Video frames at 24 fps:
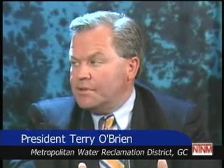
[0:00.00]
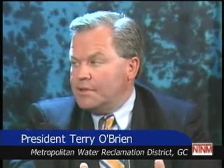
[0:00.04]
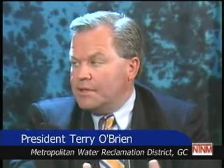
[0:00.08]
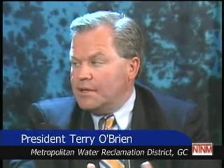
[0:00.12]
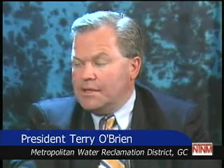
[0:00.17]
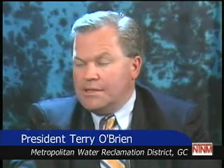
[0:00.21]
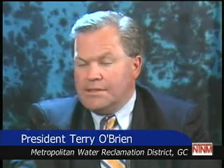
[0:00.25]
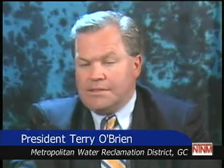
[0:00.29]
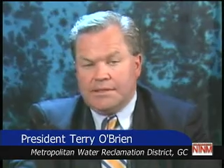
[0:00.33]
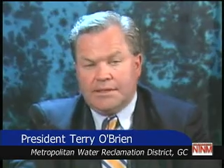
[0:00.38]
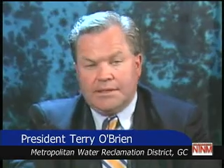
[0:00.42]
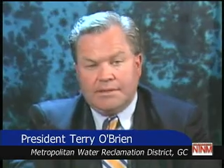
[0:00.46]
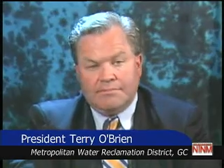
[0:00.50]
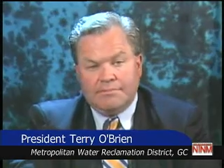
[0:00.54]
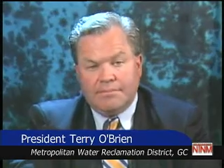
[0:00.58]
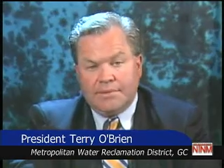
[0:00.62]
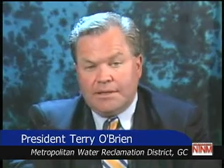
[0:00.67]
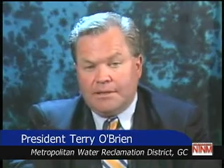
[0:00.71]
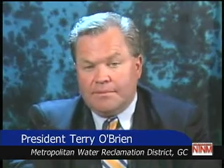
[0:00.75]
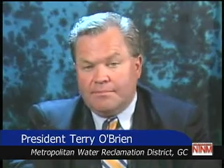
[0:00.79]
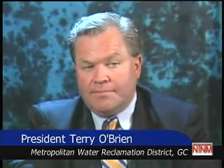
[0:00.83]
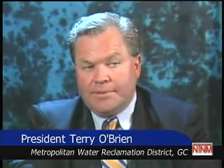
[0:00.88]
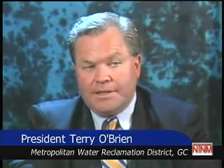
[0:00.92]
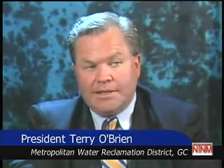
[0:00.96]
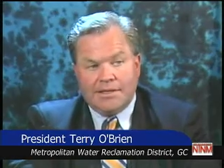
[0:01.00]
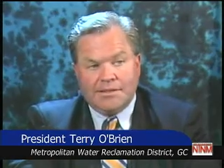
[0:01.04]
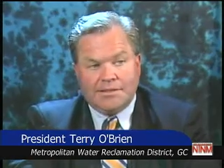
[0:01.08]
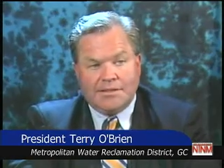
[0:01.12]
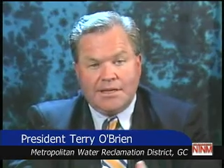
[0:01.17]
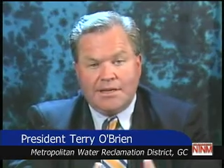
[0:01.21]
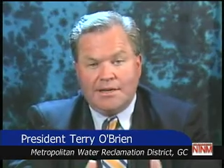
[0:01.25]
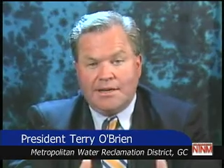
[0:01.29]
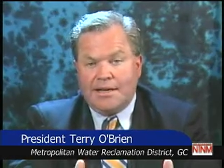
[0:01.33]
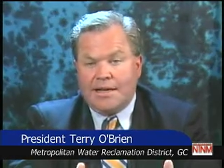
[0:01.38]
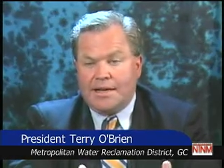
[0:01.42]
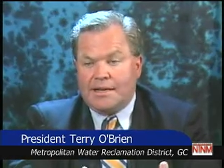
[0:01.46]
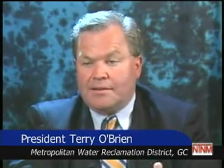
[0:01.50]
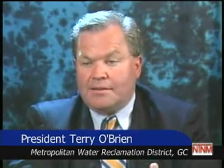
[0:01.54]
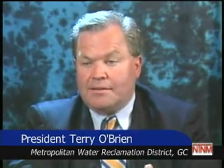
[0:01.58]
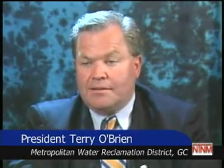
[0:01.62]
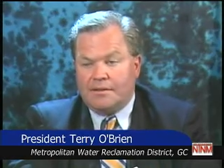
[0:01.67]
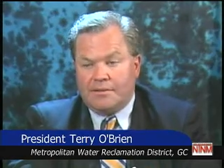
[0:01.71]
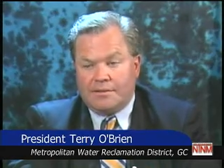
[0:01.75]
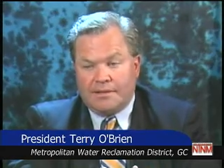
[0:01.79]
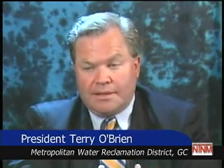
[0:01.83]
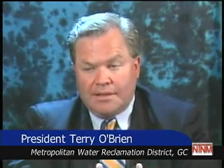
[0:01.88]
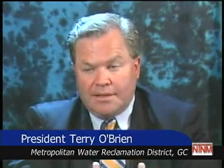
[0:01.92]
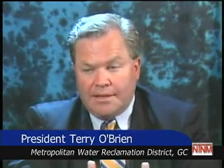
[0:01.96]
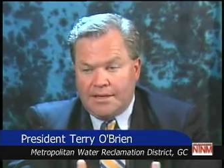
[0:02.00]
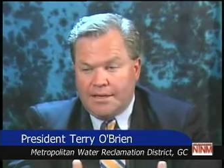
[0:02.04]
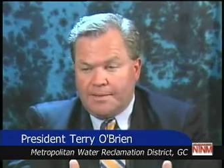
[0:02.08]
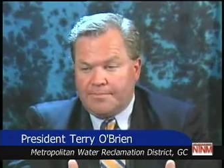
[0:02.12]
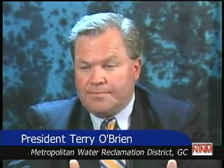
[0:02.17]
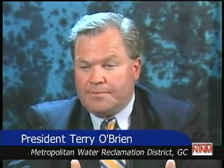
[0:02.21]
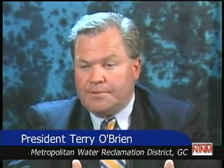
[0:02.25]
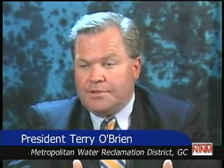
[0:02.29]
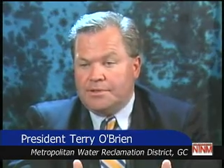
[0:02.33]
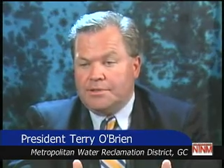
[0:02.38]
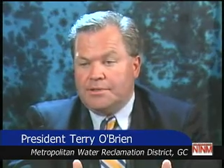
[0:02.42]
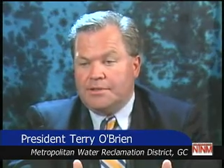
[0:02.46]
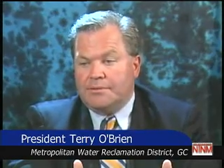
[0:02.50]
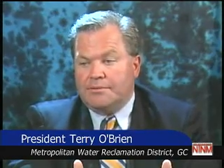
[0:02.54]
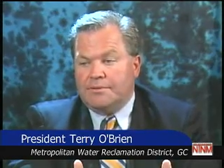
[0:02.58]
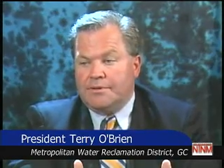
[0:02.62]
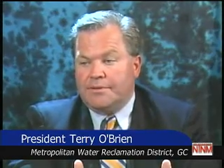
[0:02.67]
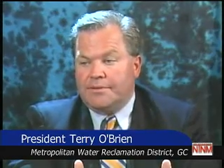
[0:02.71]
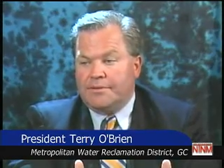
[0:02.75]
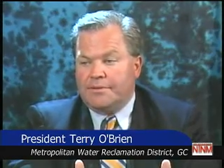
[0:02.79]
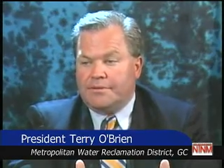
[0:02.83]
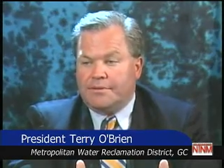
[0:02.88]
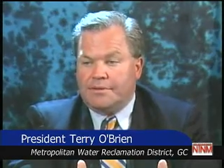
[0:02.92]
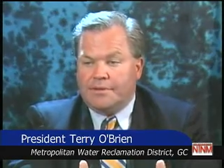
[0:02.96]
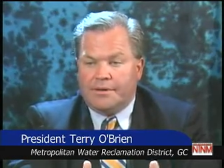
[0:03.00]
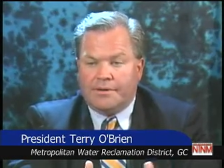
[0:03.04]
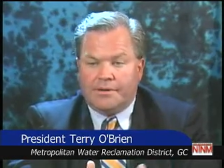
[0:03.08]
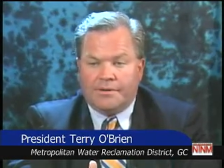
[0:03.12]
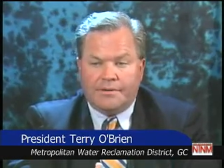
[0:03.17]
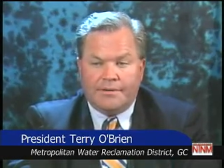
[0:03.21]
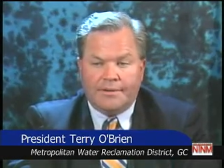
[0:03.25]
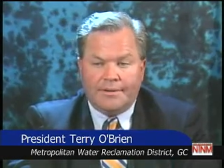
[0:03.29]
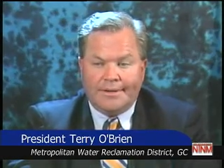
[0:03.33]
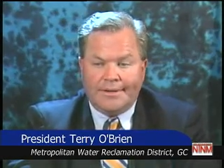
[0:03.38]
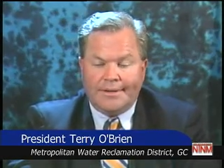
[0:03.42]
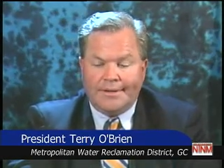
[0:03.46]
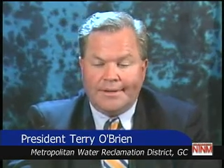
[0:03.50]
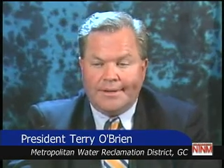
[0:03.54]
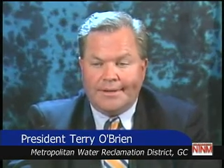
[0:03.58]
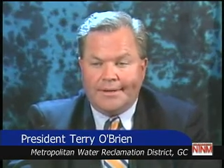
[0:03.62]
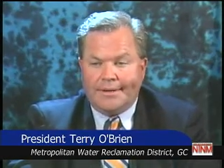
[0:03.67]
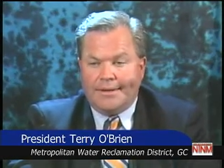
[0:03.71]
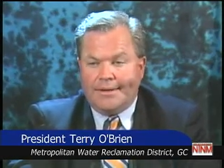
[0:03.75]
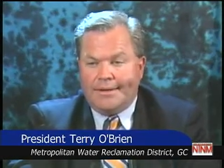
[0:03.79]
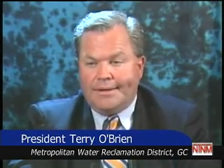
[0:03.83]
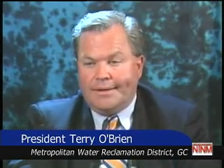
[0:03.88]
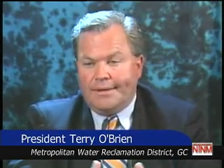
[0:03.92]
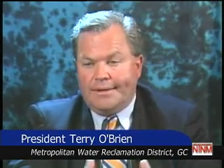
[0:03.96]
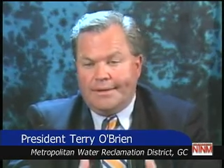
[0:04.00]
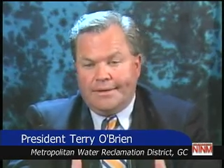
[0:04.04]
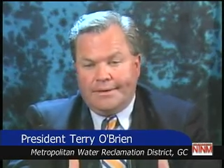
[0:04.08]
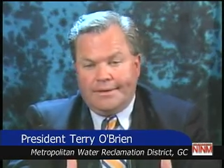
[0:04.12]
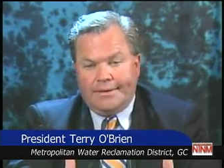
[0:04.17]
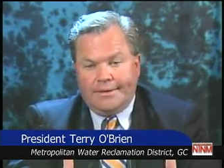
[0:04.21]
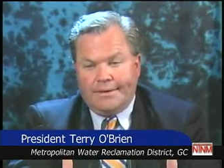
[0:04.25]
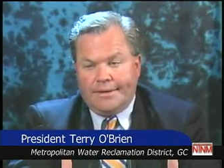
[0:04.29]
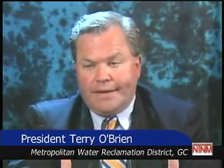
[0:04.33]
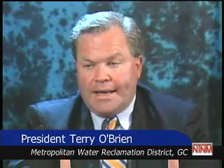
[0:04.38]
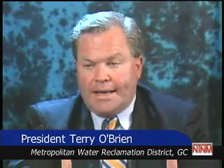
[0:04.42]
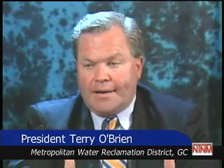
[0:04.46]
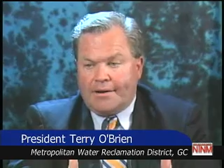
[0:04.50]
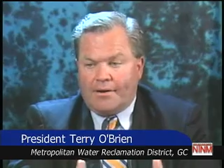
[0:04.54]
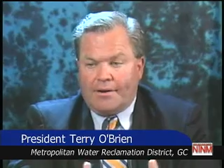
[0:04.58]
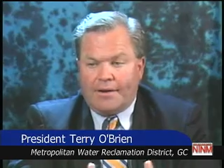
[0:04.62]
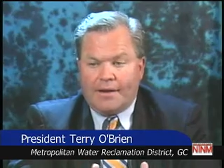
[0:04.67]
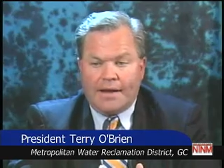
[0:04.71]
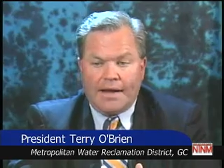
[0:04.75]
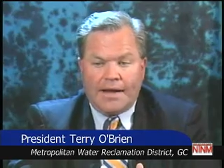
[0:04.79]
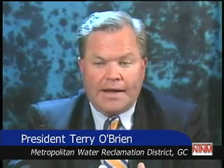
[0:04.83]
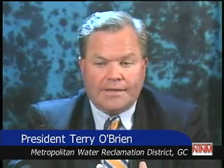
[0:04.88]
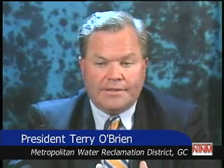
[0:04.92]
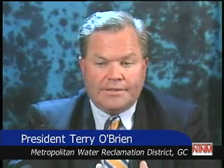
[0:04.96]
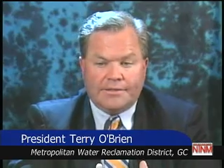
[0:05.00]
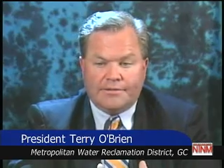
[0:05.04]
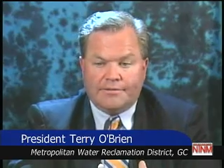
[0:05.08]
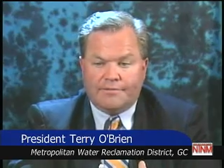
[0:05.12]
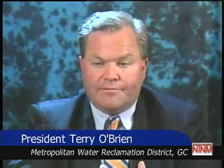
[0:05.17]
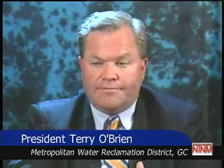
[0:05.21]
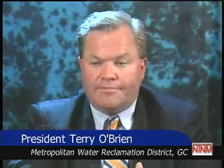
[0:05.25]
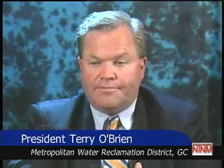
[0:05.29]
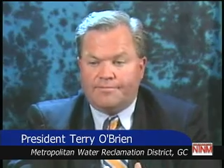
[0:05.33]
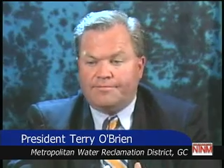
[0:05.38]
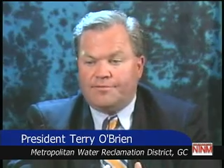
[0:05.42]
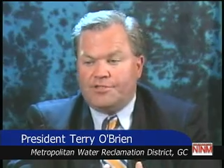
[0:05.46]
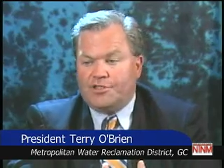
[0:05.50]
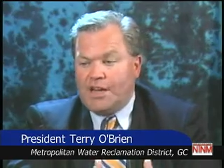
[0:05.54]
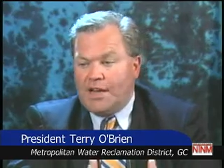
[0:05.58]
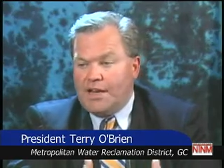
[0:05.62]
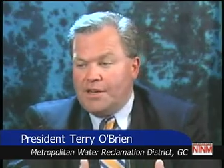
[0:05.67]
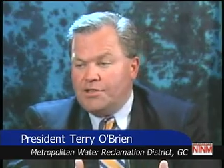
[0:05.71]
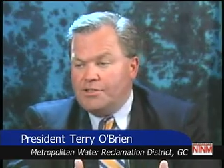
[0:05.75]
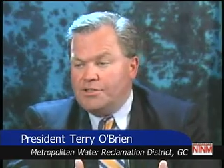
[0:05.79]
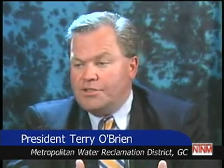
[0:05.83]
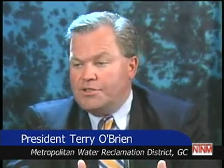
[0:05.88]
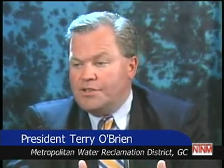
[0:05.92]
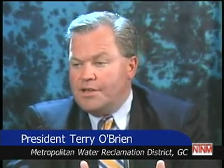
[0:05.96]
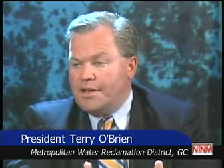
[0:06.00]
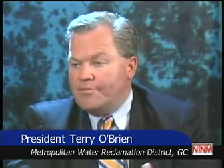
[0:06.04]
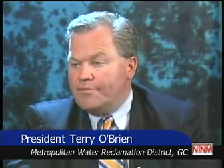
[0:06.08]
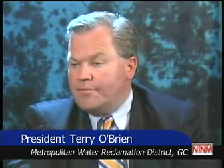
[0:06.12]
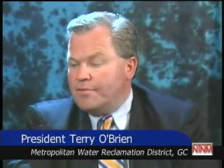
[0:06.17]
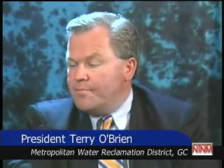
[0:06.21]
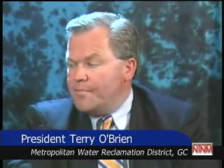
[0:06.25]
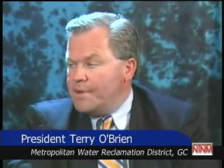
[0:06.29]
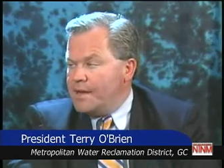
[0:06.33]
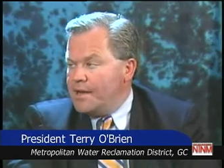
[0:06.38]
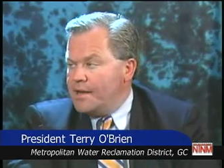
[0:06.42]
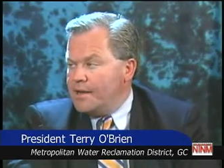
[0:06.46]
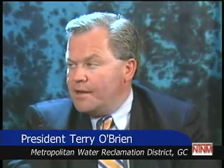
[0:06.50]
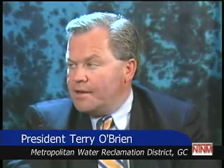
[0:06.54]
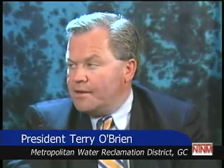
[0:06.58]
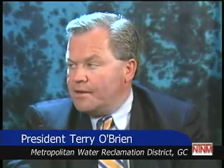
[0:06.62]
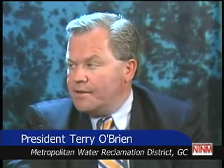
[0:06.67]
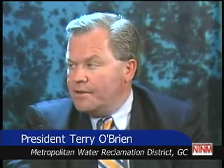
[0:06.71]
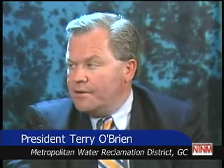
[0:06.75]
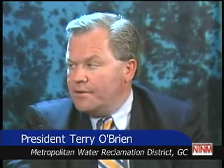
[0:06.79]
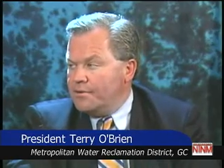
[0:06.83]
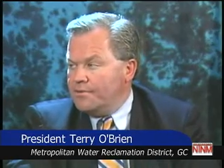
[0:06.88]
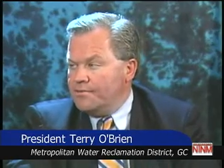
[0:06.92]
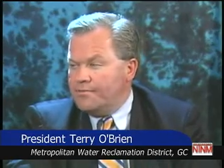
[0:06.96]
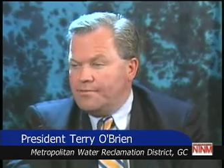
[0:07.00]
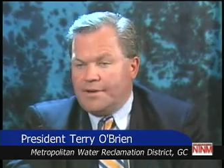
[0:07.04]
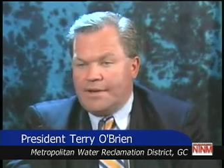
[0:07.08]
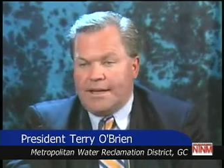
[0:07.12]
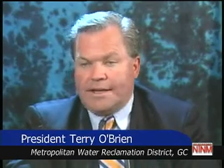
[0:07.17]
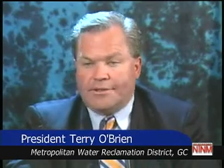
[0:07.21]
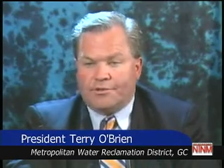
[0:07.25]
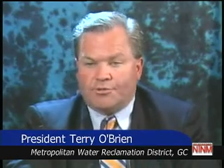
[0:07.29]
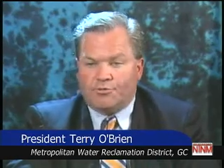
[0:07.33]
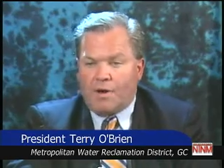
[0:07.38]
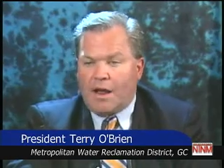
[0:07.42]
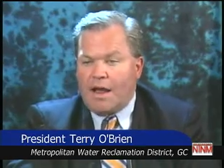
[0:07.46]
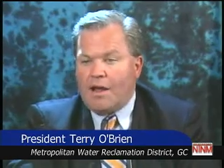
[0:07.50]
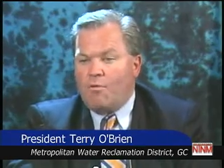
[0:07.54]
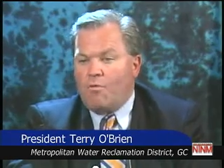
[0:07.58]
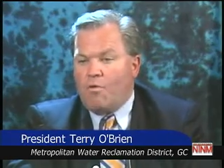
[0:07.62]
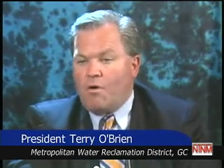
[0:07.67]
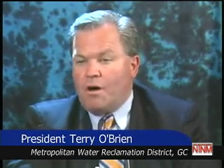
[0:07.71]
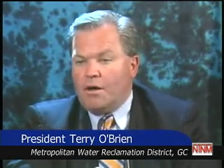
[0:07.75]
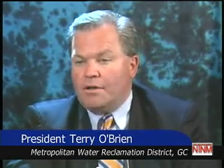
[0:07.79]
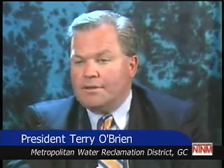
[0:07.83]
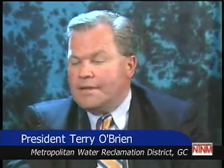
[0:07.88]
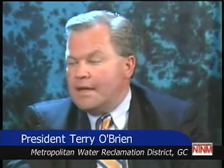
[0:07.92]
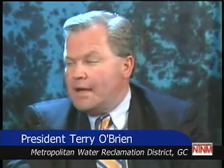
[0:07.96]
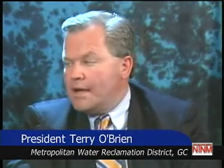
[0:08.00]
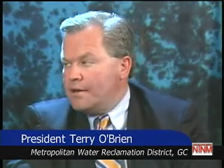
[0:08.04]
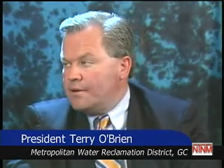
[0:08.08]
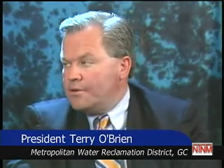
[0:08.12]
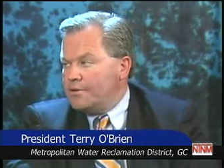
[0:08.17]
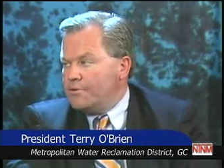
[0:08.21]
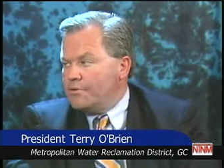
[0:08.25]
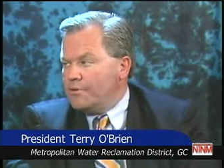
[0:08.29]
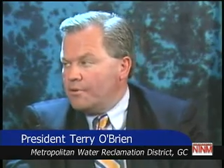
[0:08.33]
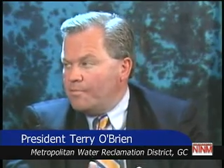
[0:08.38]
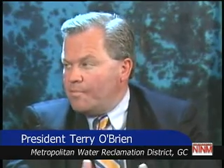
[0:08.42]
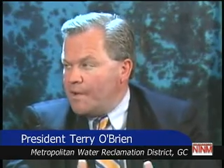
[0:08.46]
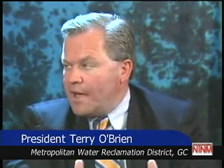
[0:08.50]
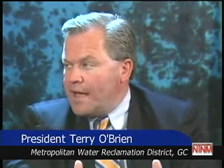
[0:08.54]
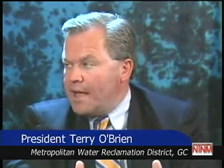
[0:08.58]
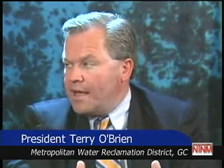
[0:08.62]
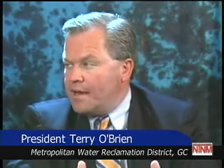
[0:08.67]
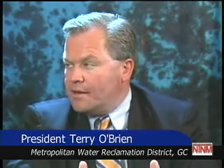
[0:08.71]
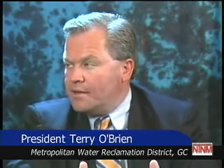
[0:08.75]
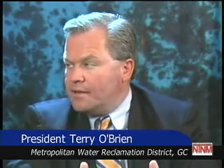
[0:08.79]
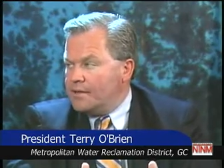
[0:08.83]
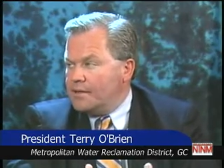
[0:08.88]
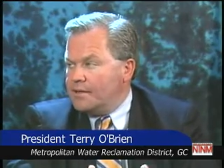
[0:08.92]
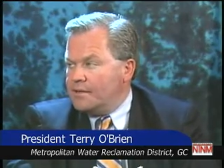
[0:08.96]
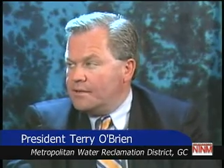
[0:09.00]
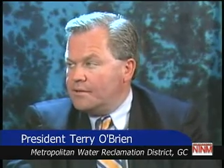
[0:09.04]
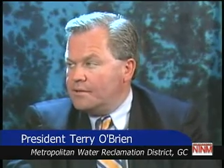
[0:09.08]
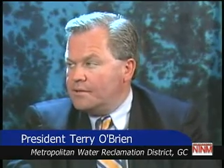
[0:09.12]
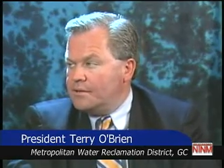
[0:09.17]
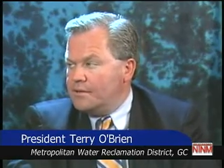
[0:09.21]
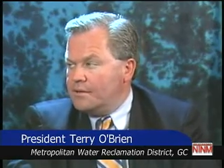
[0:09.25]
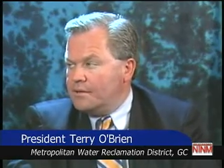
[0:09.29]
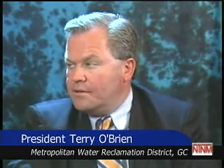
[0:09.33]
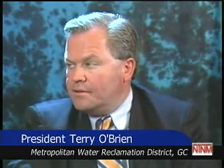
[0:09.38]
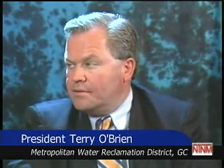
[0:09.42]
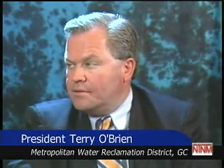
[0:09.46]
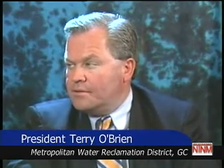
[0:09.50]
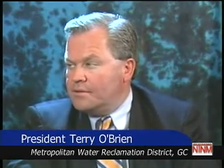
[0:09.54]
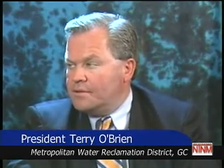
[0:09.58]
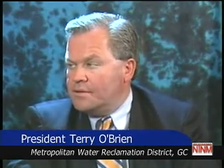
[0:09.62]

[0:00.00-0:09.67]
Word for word: I said, you know, because then you got a cleanup to deal with, you know, you got all kinds of changes you have to make, you know, if you got drywall down there or paneling, you know.